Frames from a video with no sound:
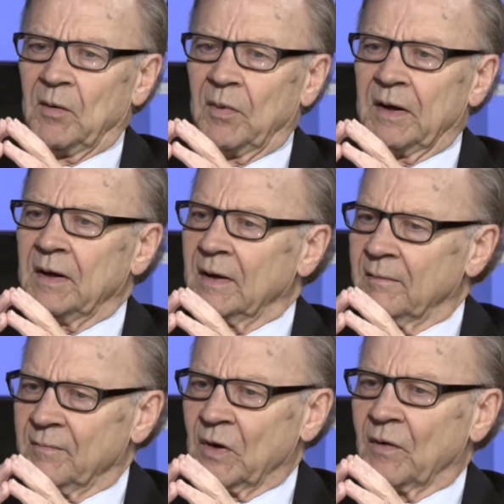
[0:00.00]
But
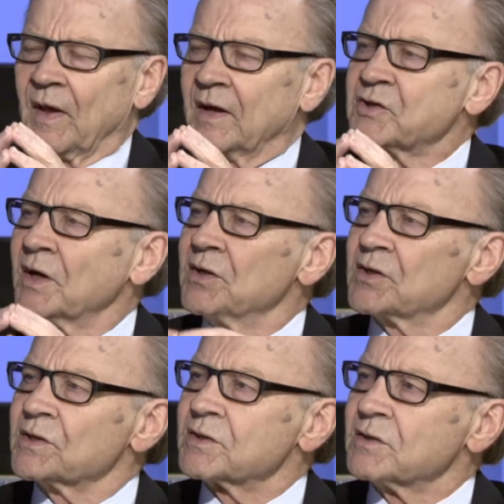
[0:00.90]
you know, that
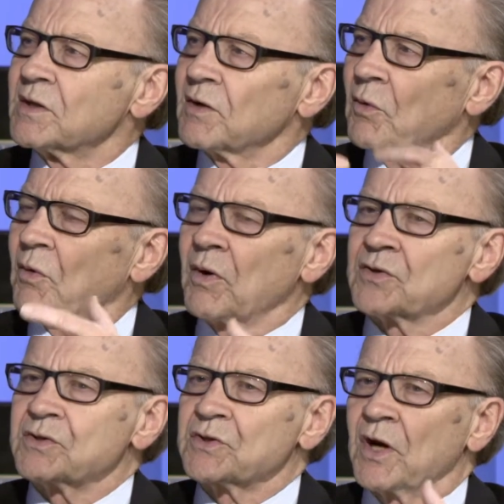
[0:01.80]
changes, that
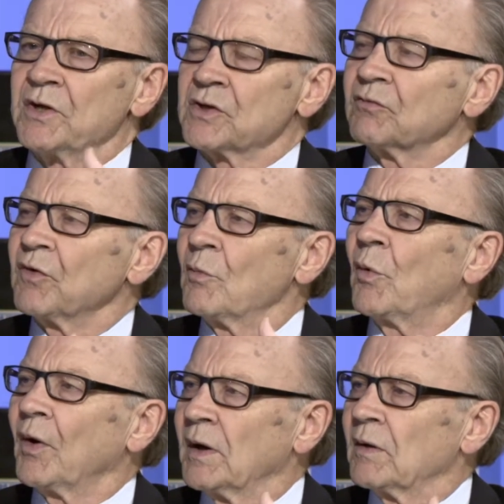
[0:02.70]
requires a change in
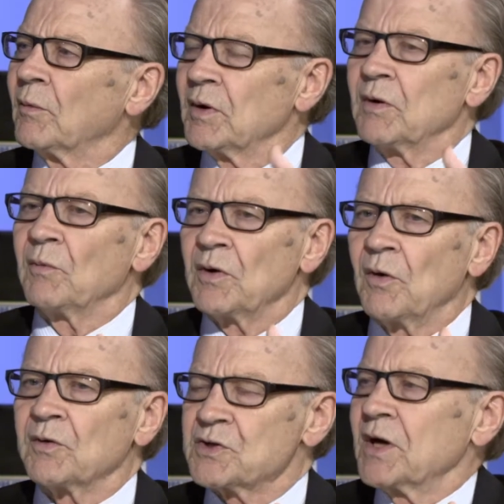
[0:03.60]
viewpoint, and we
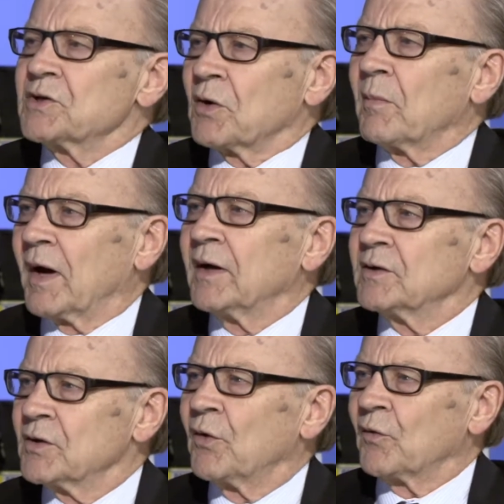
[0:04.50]
don't change our
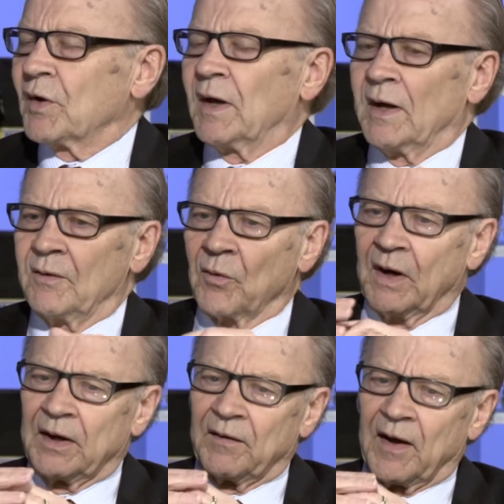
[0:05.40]
mind overnight,
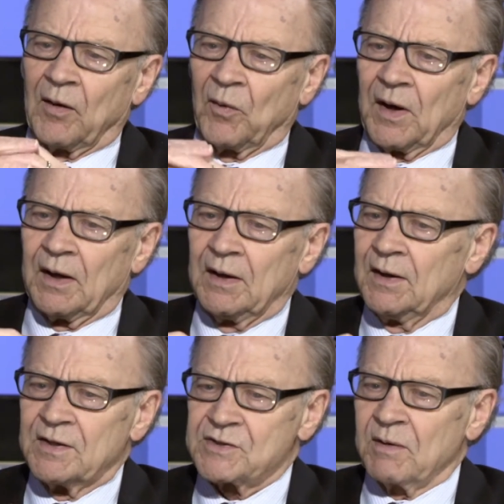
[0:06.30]
right, in that way.
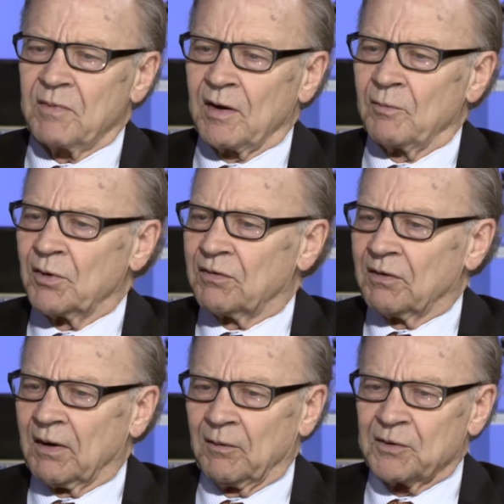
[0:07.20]
Same thing with
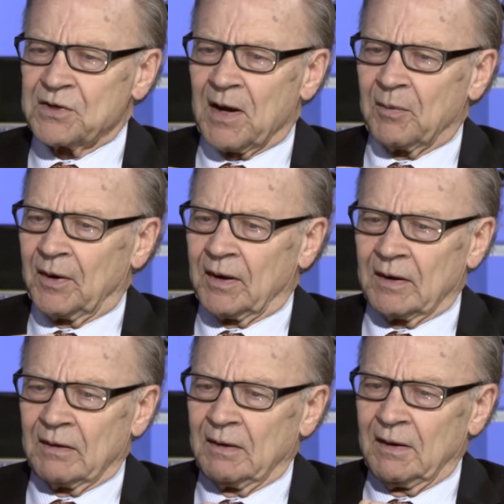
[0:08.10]
what's happening
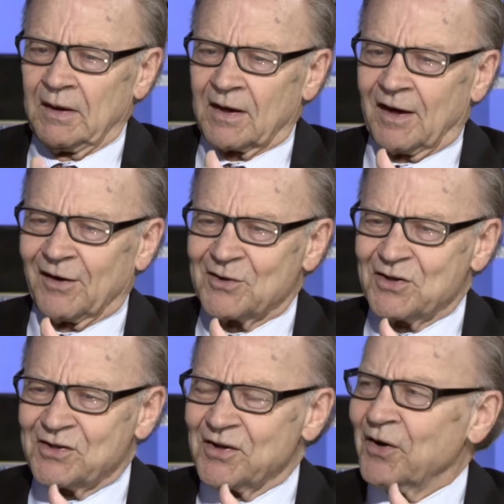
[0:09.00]
in
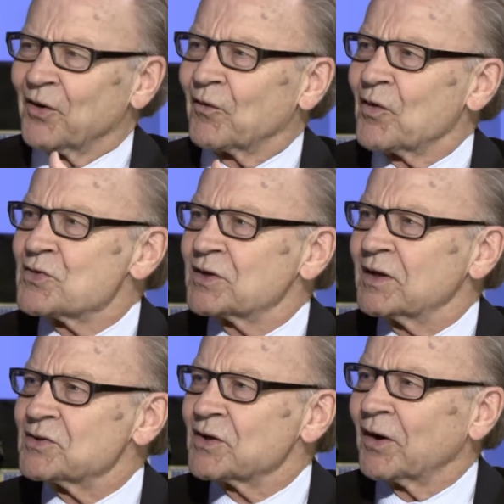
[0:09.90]
colleges and
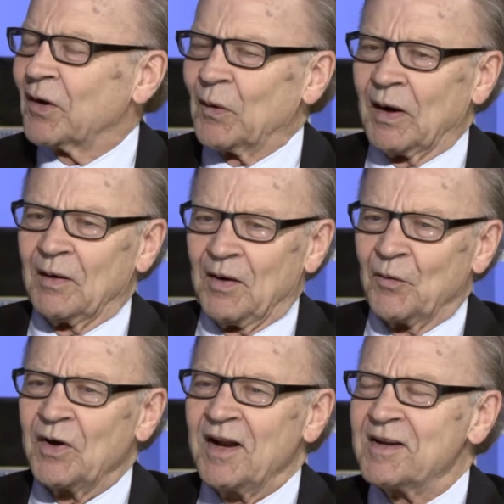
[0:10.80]
universities. You know,
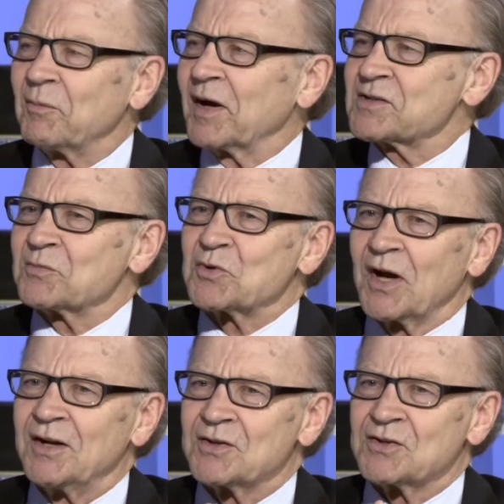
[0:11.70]
we need to make some
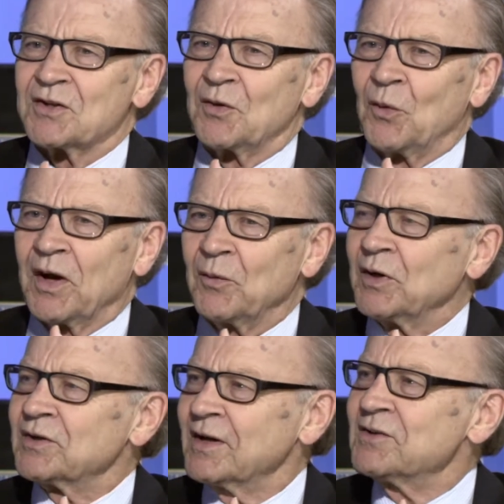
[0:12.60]
changes in the way we
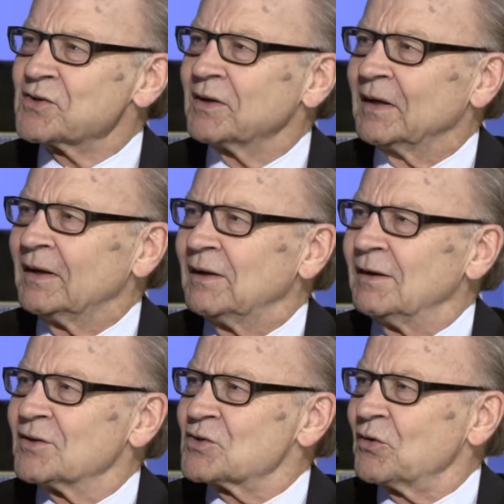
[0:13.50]
teach
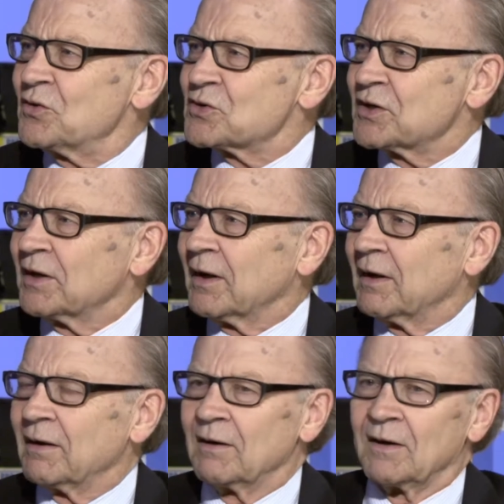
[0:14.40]
students today.
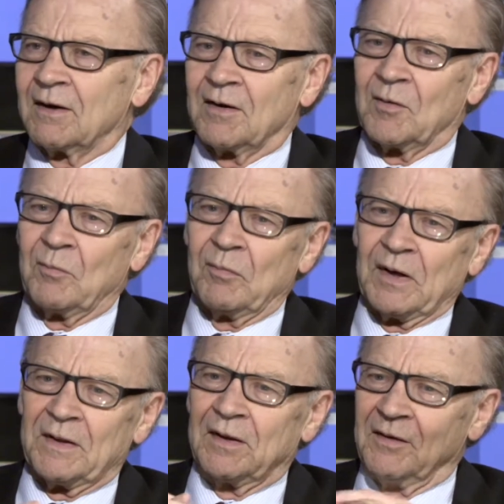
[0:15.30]

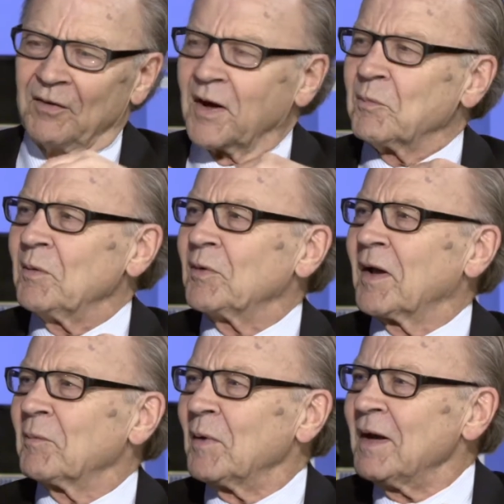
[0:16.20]
But you've got people
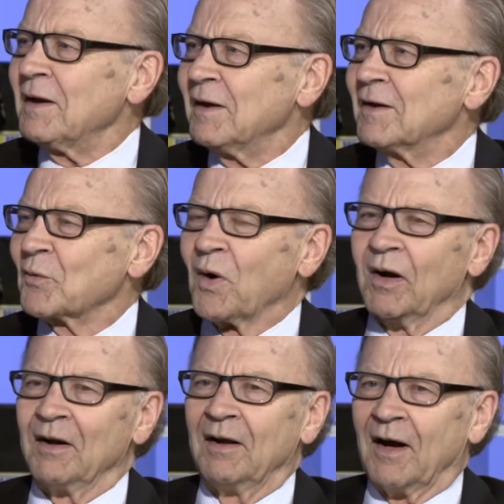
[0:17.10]
like me,
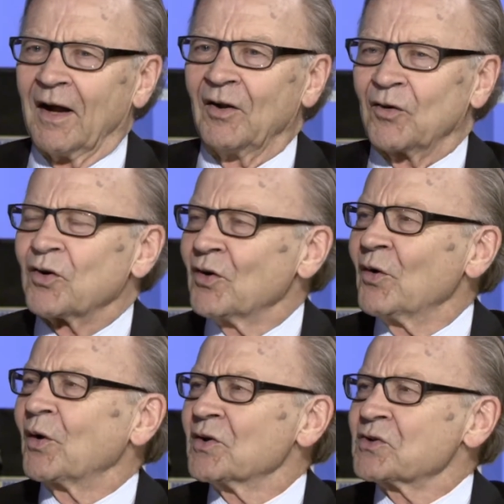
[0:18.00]
right? I learned to
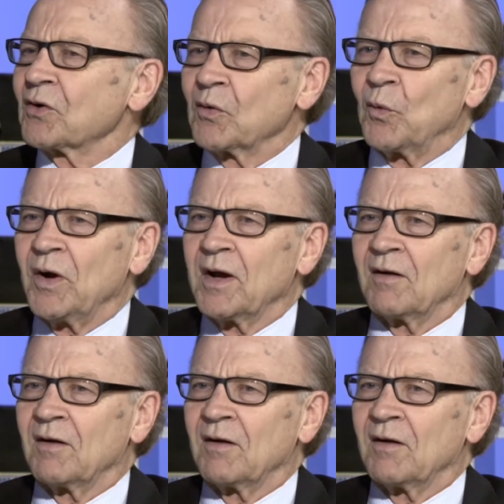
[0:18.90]
do it a certain way.